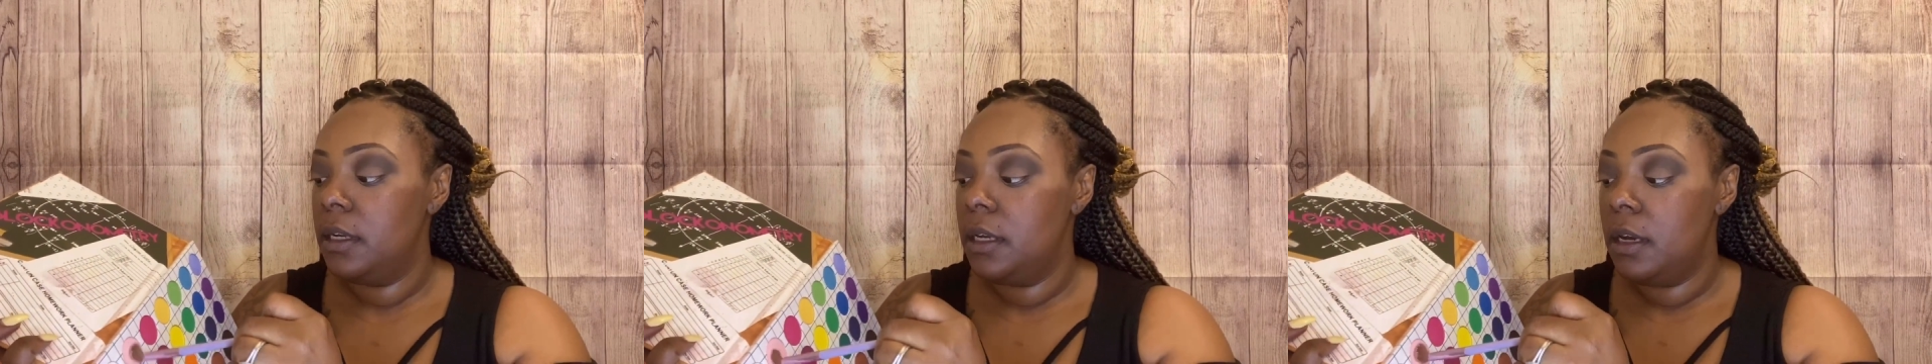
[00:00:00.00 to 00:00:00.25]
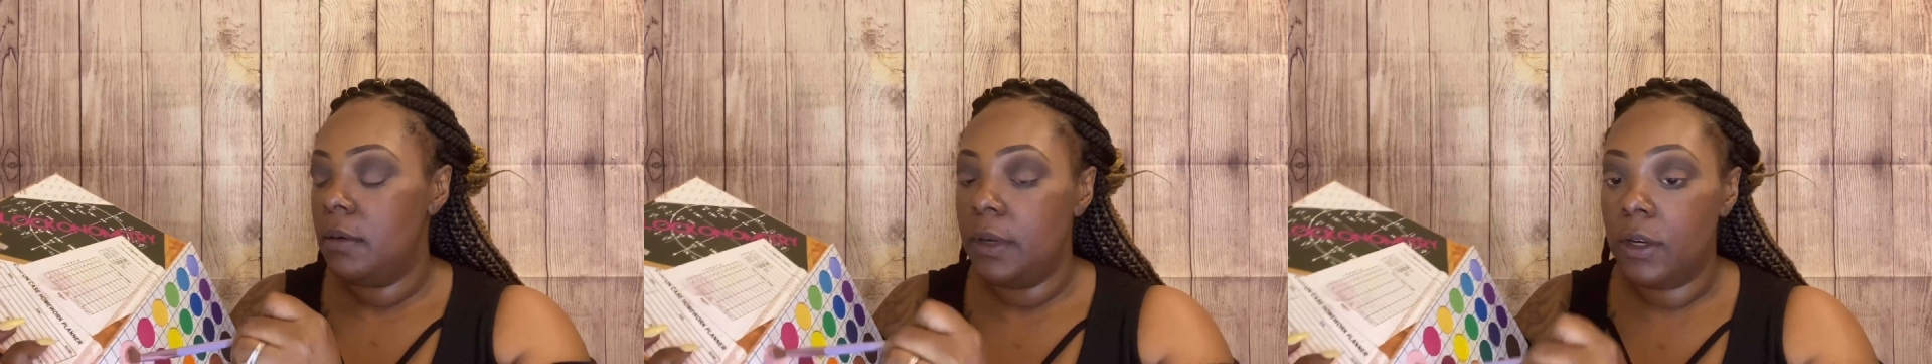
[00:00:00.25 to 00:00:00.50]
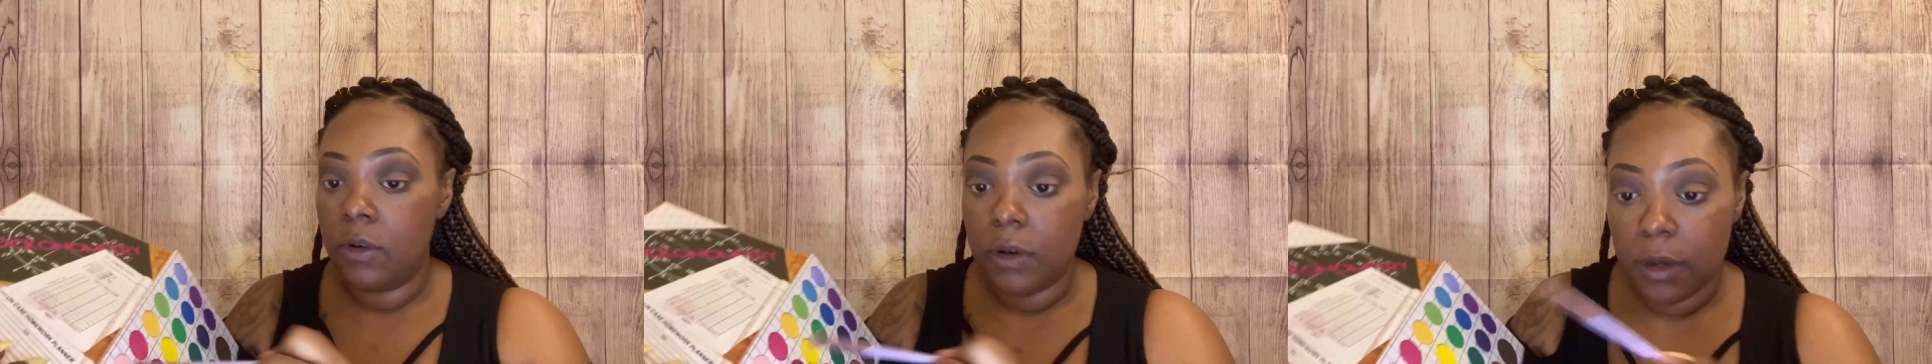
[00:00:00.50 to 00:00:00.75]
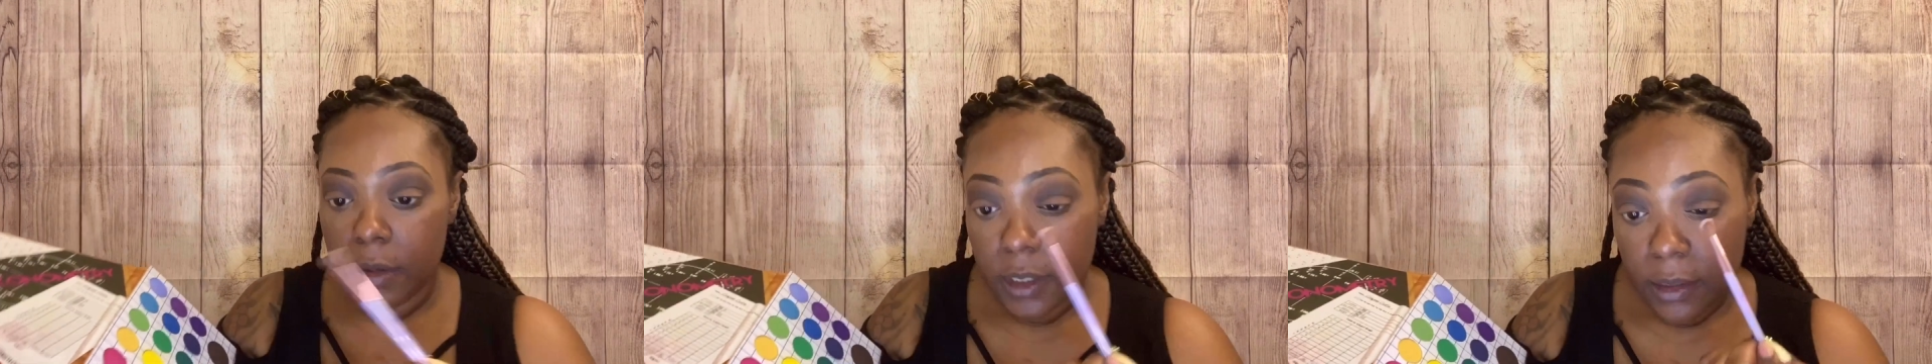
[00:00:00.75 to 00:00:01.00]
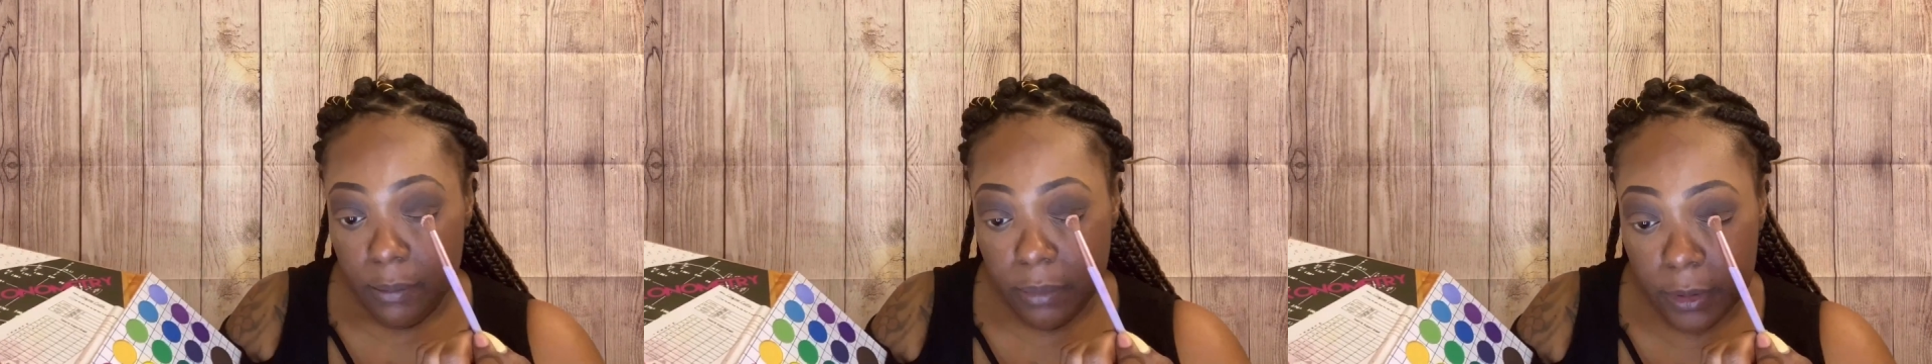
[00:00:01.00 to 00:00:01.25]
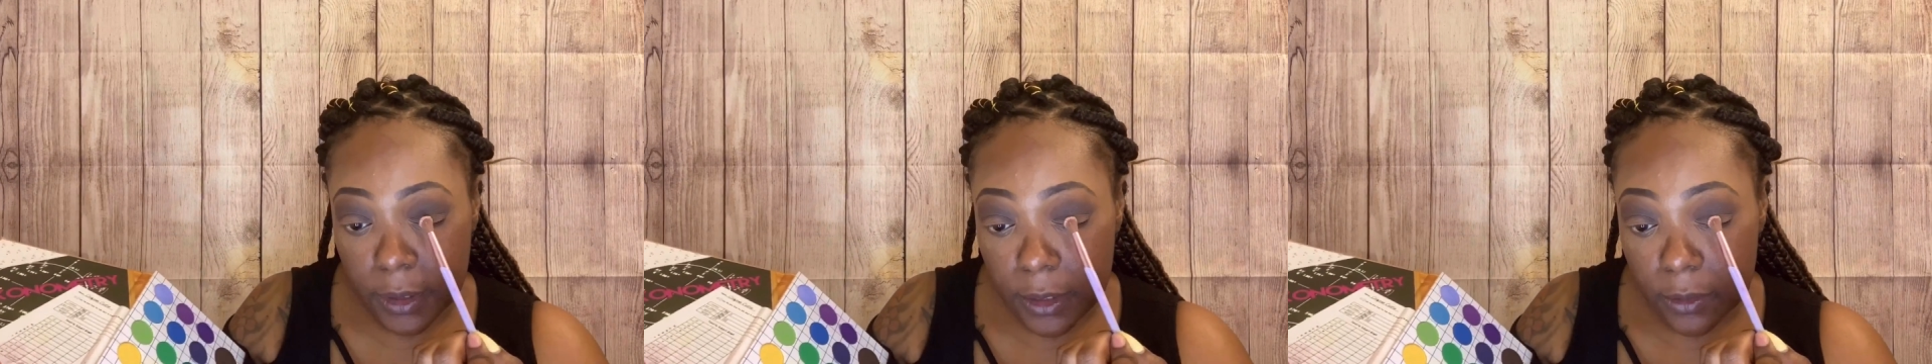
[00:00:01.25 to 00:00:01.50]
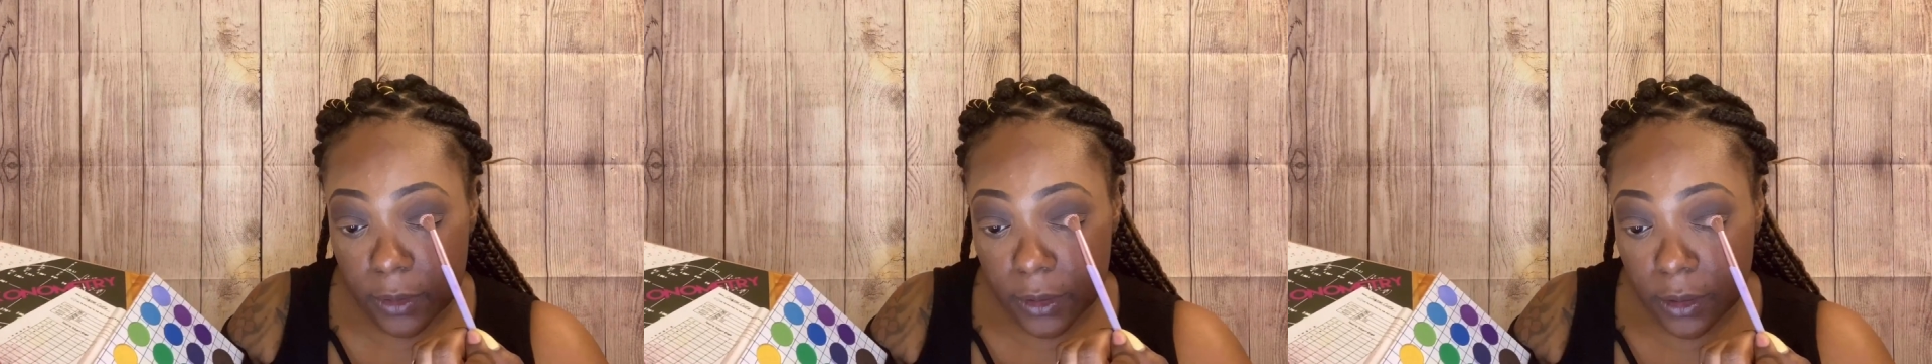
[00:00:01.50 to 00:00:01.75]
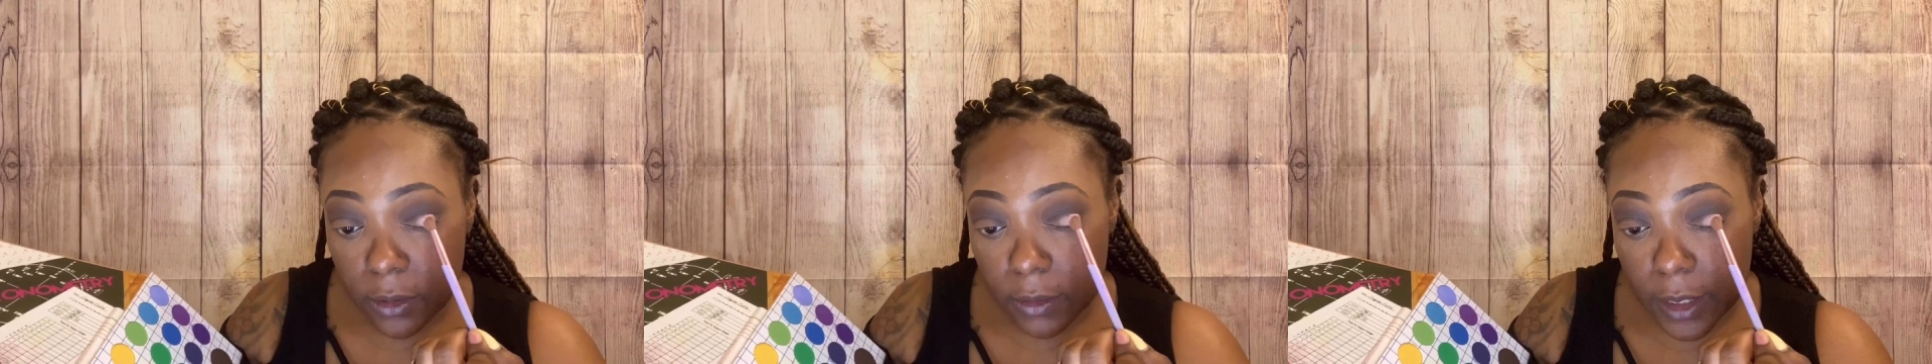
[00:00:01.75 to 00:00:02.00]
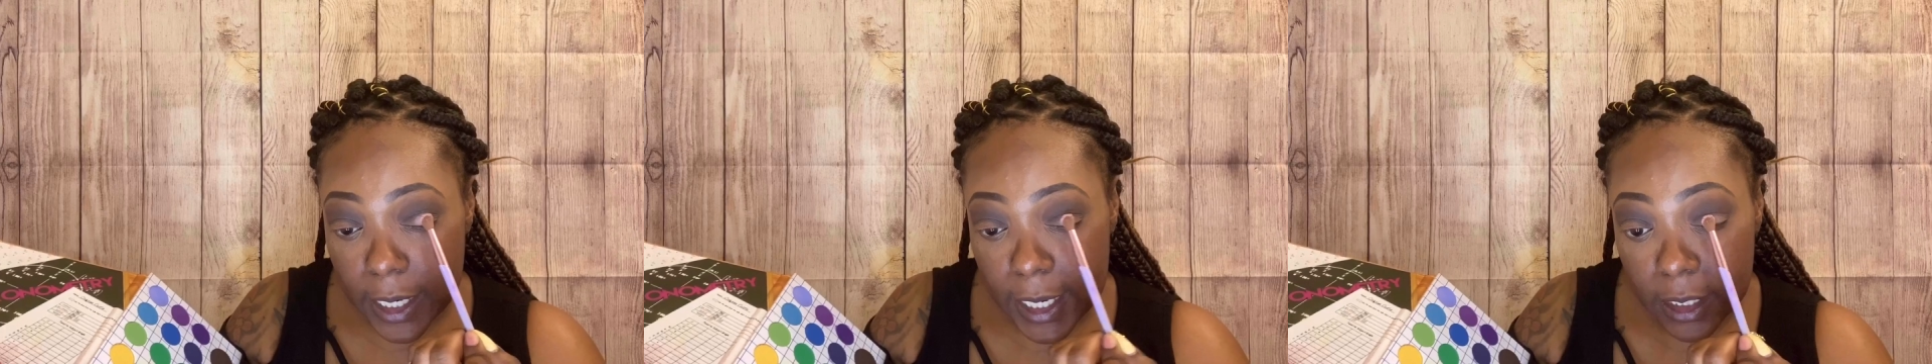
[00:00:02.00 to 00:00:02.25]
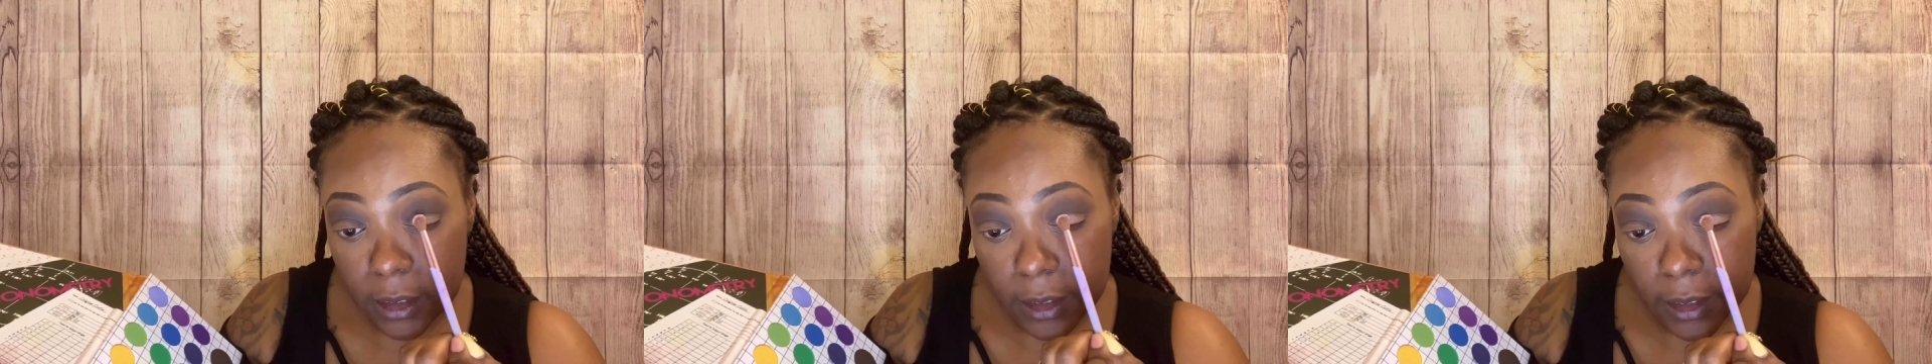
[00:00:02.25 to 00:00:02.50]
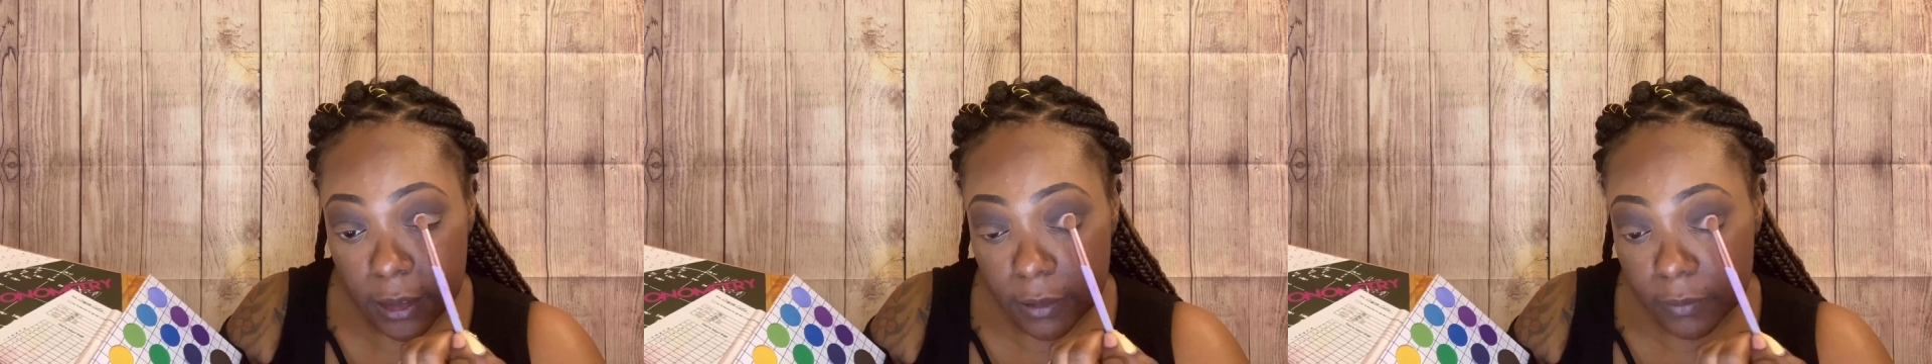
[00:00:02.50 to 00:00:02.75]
And we're going to put it on the lower eyelid.